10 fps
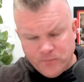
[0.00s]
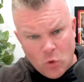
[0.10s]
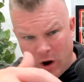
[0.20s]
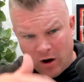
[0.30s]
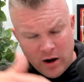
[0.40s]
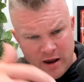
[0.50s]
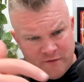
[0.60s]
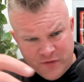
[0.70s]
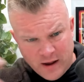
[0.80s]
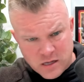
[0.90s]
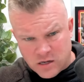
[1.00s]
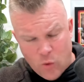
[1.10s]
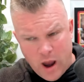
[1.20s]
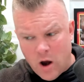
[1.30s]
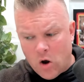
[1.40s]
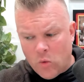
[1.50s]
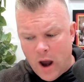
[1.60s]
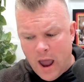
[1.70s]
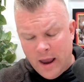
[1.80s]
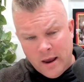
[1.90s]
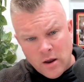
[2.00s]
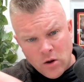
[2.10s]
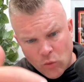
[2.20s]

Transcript: where if things sway our way,